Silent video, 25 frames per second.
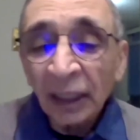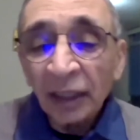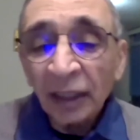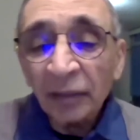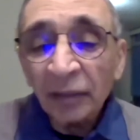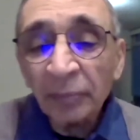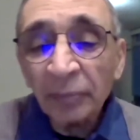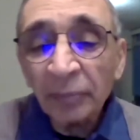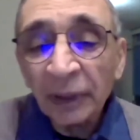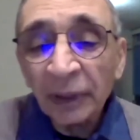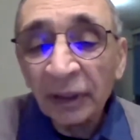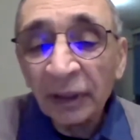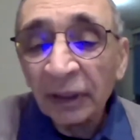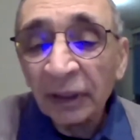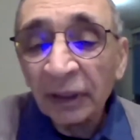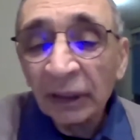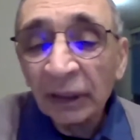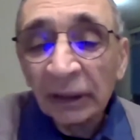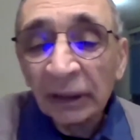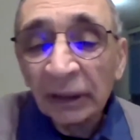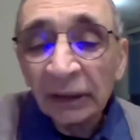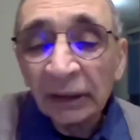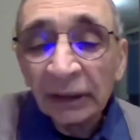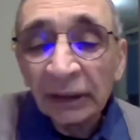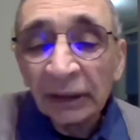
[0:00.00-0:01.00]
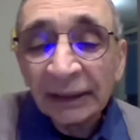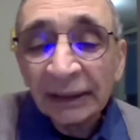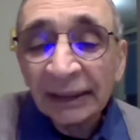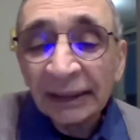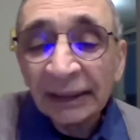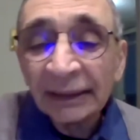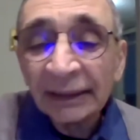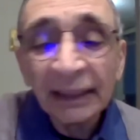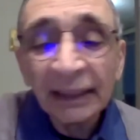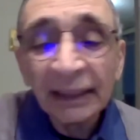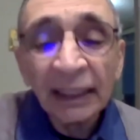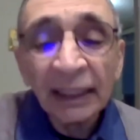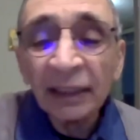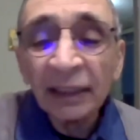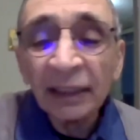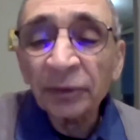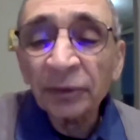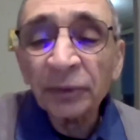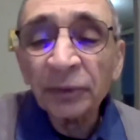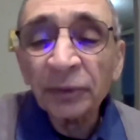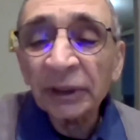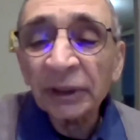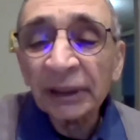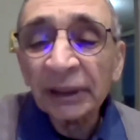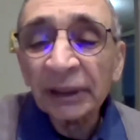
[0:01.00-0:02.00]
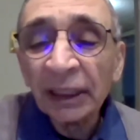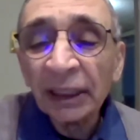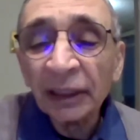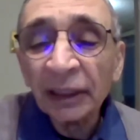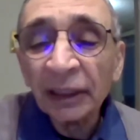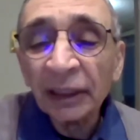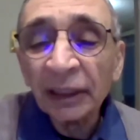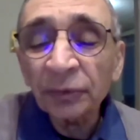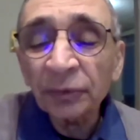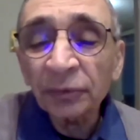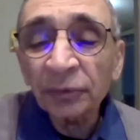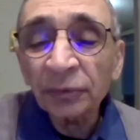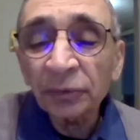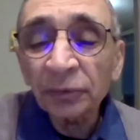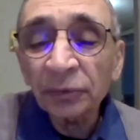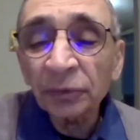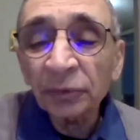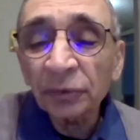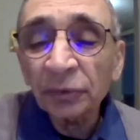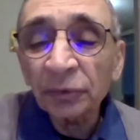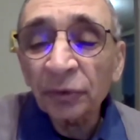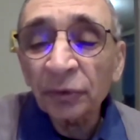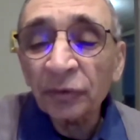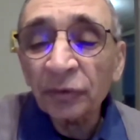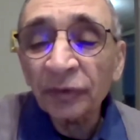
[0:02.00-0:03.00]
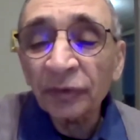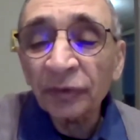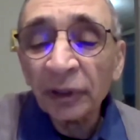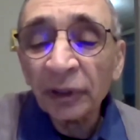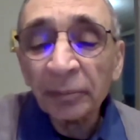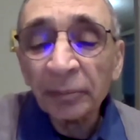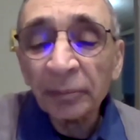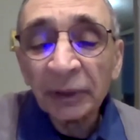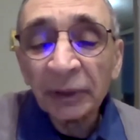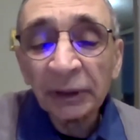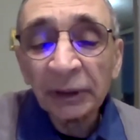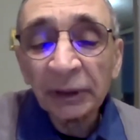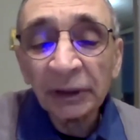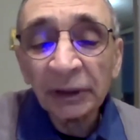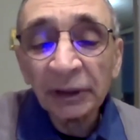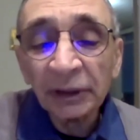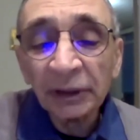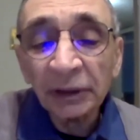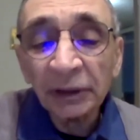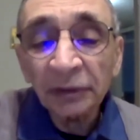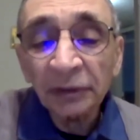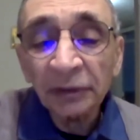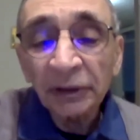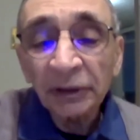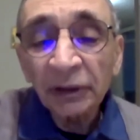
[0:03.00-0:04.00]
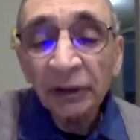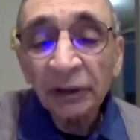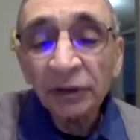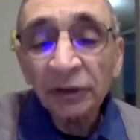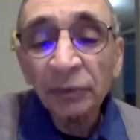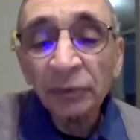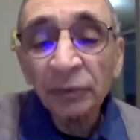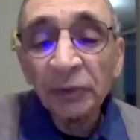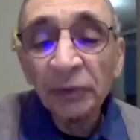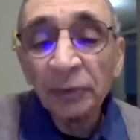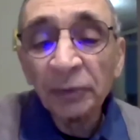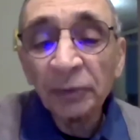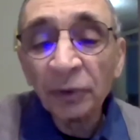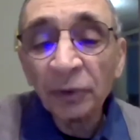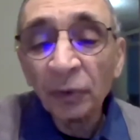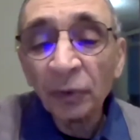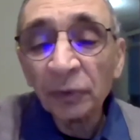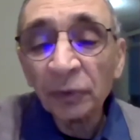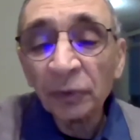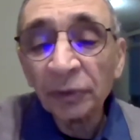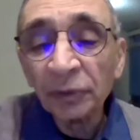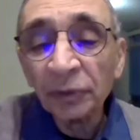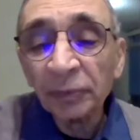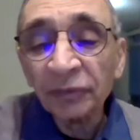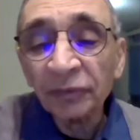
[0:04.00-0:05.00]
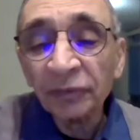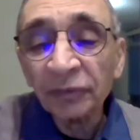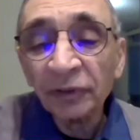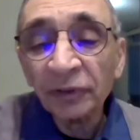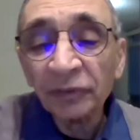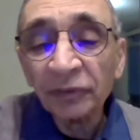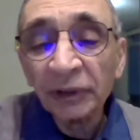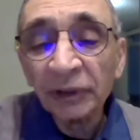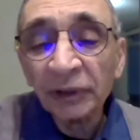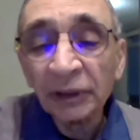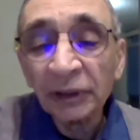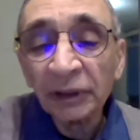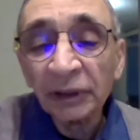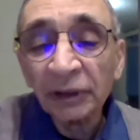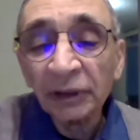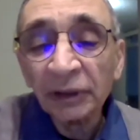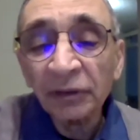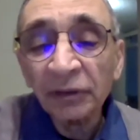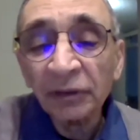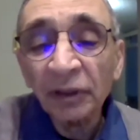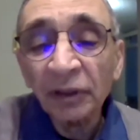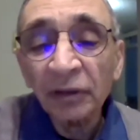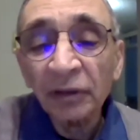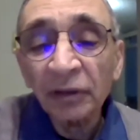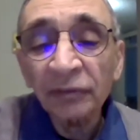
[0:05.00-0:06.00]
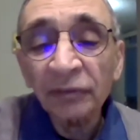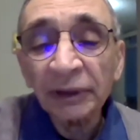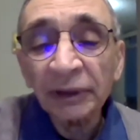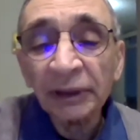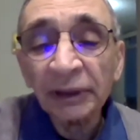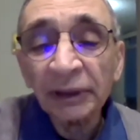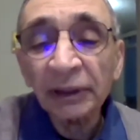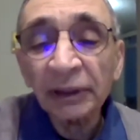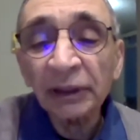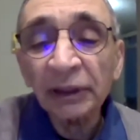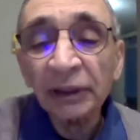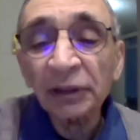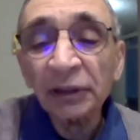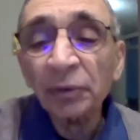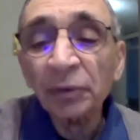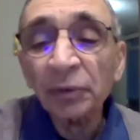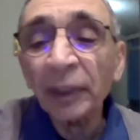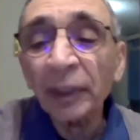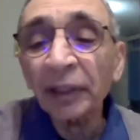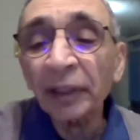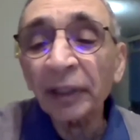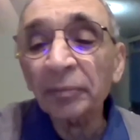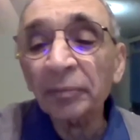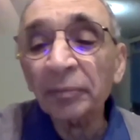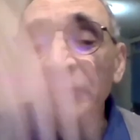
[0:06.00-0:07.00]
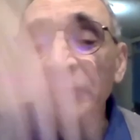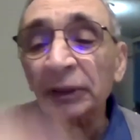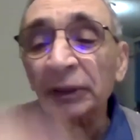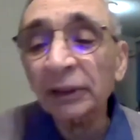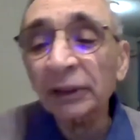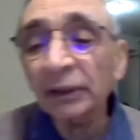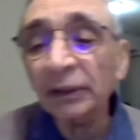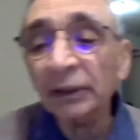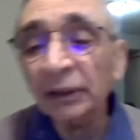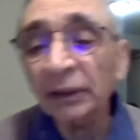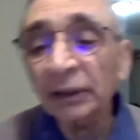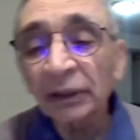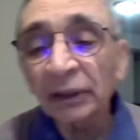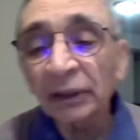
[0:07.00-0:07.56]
But as I say, I had no desire to go for Amartithi. So we would always prefer visiting in quiet months,